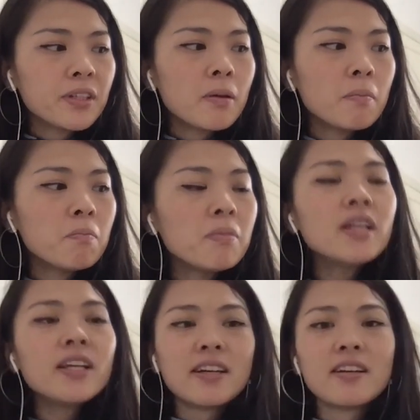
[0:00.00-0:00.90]

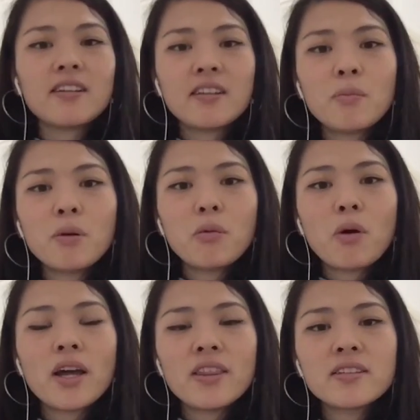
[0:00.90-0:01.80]
immediate about
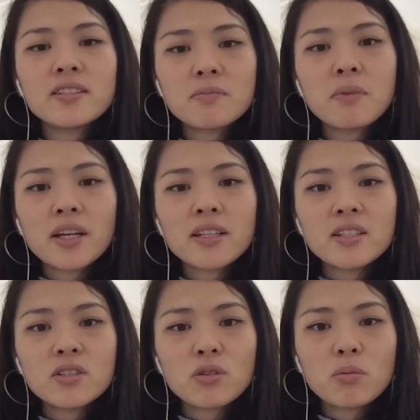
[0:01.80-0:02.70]
why these
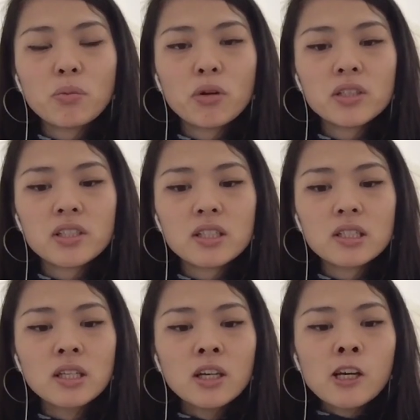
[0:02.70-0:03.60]
magazines are important.